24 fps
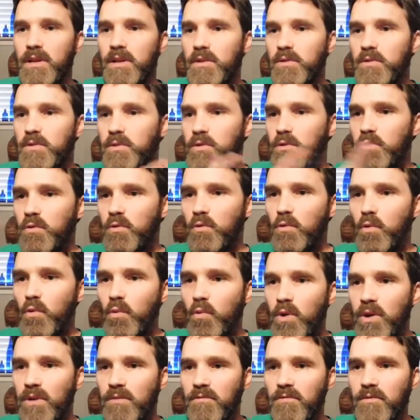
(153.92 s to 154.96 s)
to
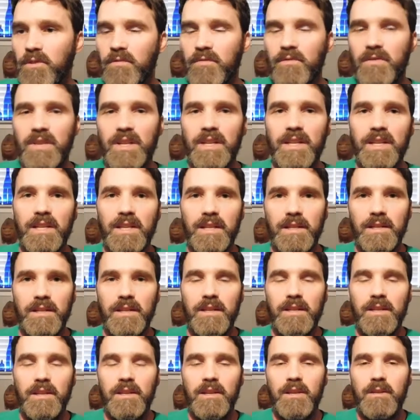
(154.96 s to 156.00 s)
115
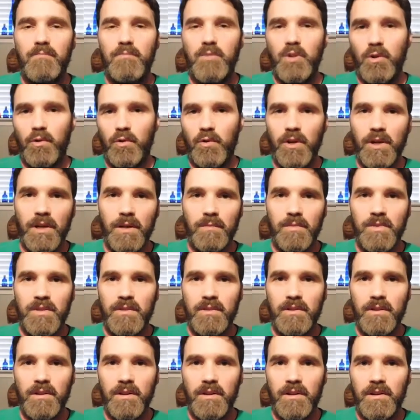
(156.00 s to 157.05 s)
milligrams
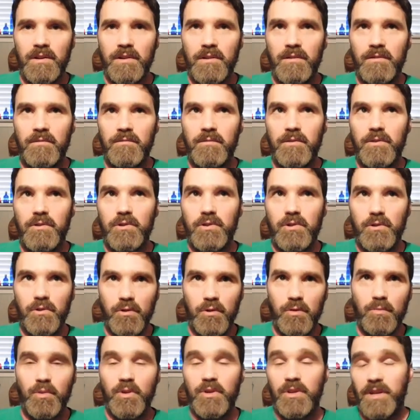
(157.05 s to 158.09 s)
of
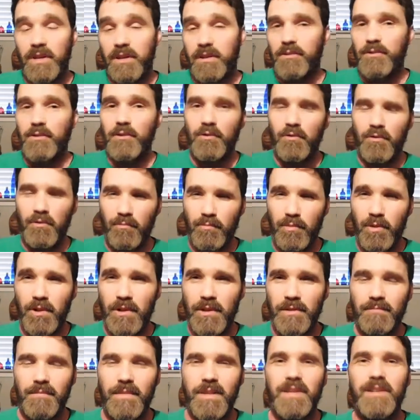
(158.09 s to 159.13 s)
sugar per deciliter of blood.
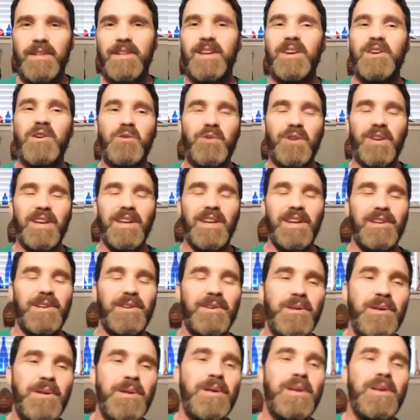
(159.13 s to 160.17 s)
Okay,
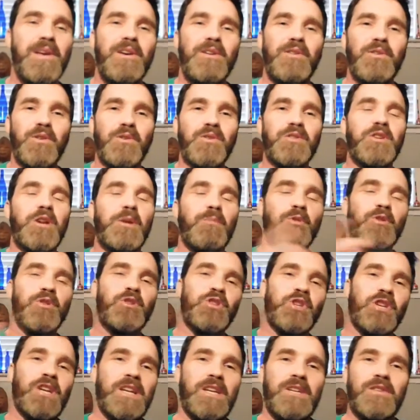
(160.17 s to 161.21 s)
those numbers
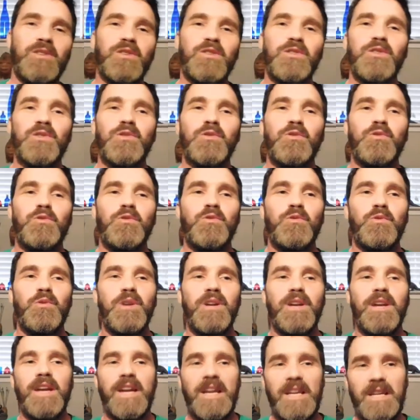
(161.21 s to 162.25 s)
changed to
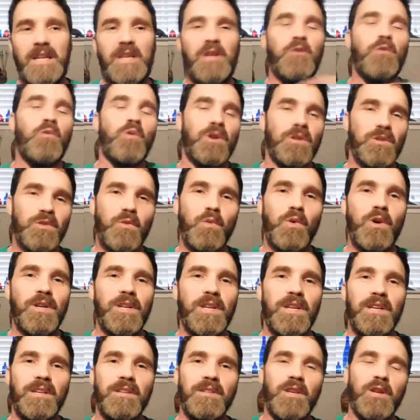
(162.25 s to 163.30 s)
80 to 120
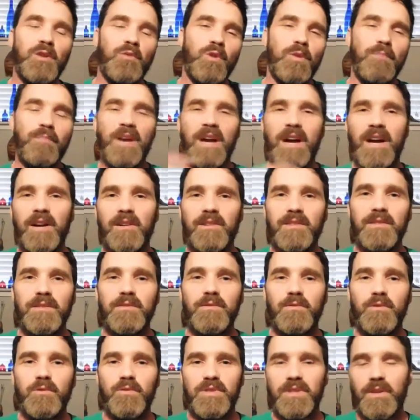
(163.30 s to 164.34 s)
and then went back to
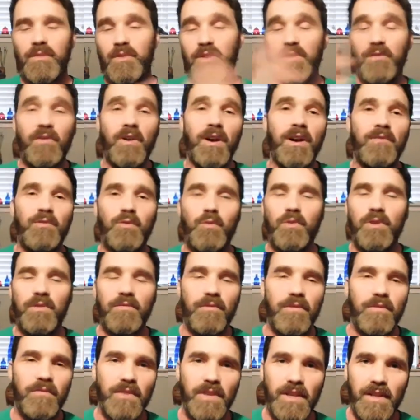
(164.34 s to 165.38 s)
75 to
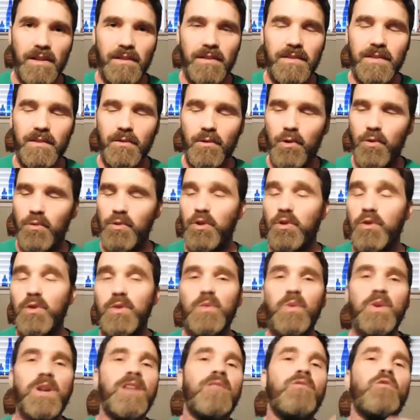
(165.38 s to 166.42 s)
115. So use
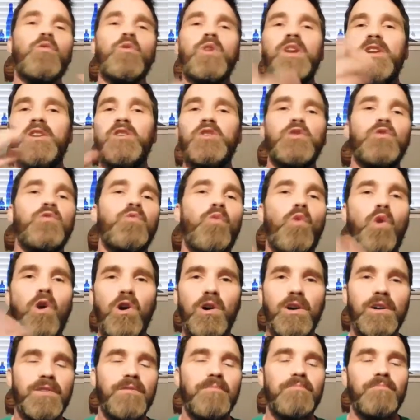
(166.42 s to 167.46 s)
whatever range you
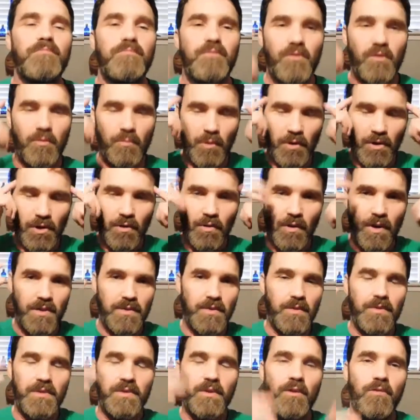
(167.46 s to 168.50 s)
want. Familiarize
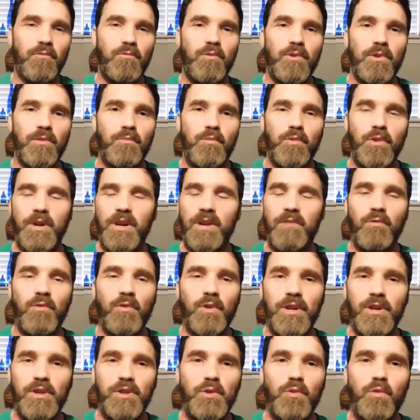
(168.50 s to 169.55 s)
yourself with whatever
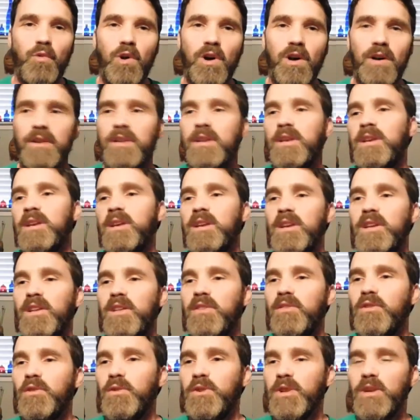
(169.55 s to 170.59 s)
range you want.
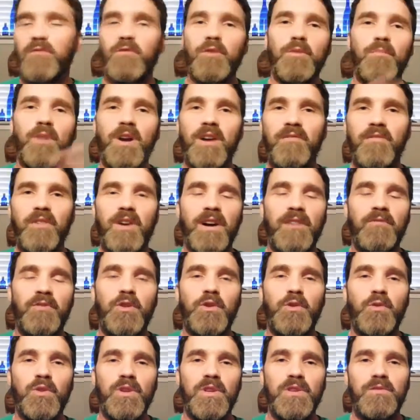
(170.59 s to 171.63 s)
They're different by 5
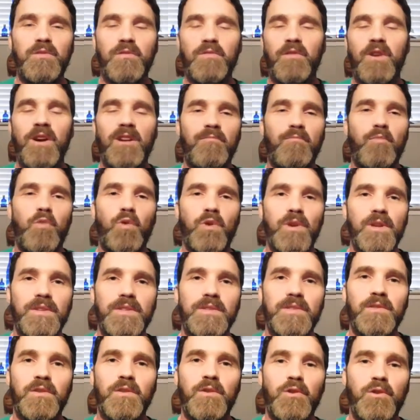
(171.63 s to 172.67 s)
degrees or 5 points,
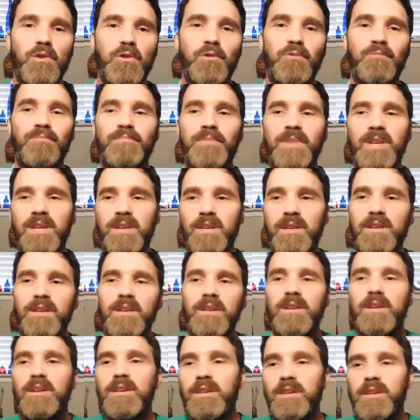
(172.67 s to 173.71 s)
so
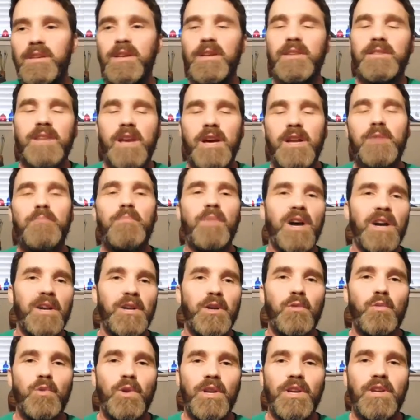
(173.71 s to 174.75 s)
it's kind of minor
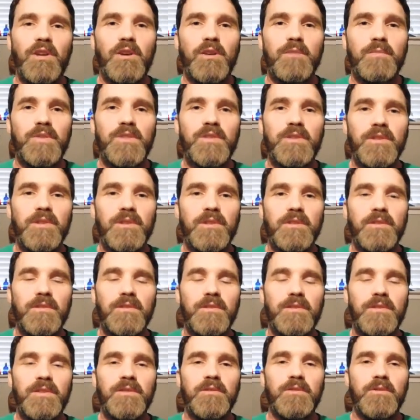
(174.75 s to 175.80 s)
when it comes to
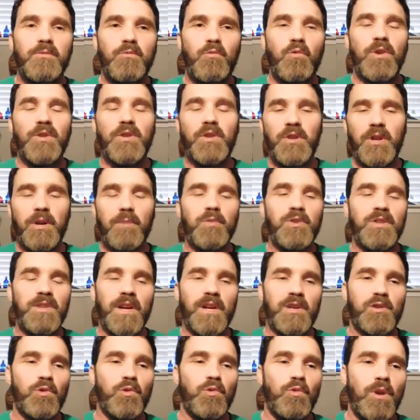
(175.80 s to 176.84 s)
what the numbers
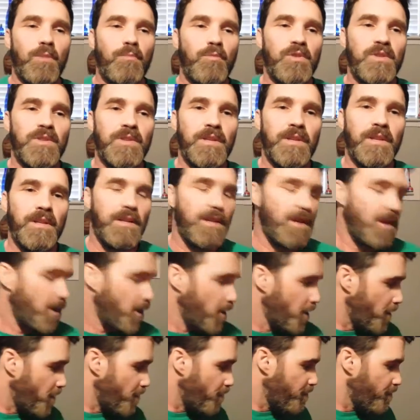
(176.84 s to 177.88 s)
actually represent.
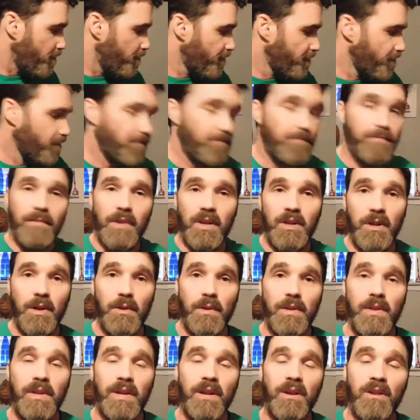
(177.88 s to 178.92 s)
Another
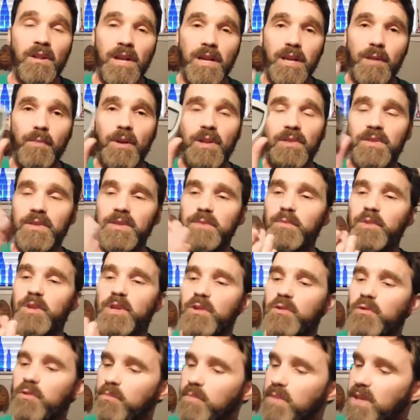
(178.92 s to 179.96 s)
thing I like about this
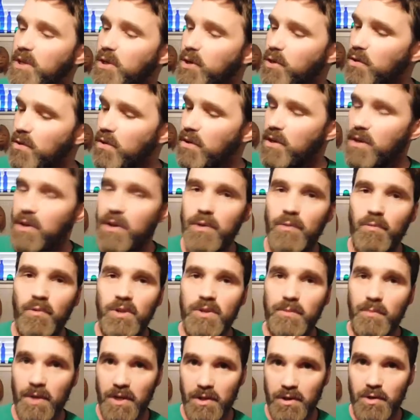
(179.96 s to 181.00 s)
particular meter,
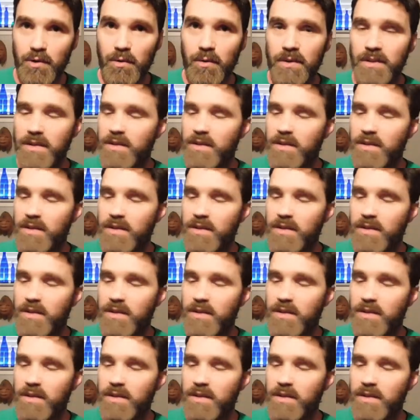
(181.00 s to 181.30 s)
which my insurance